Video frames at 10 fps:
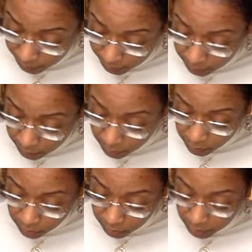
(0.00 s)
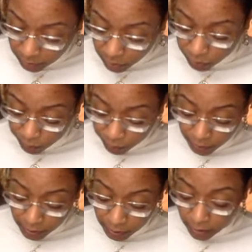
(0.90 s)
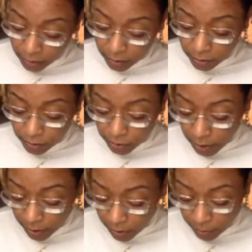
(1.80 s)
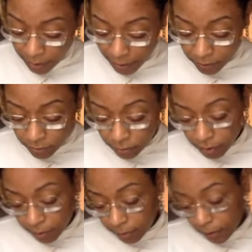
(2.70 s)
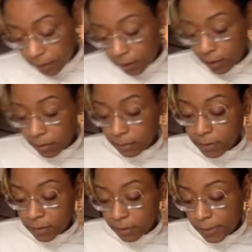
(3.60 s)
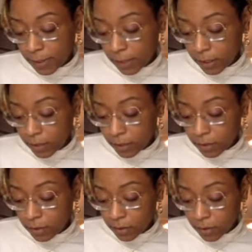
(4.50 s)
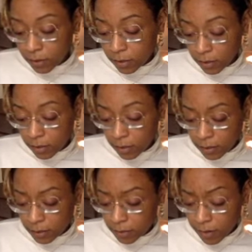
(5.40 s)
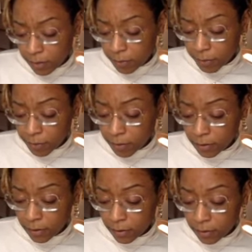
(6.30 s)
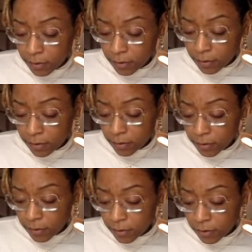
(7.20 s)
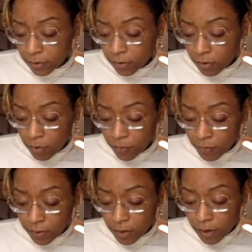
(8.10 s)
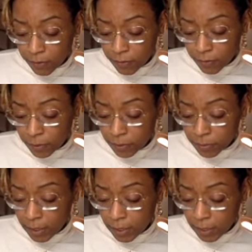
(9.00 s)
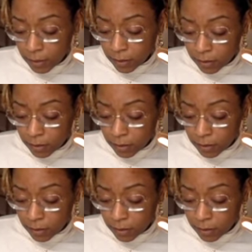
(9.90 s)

this go? Somebody's overthinking, should I go back to something? But somebody here is heartbroken over an offer that was made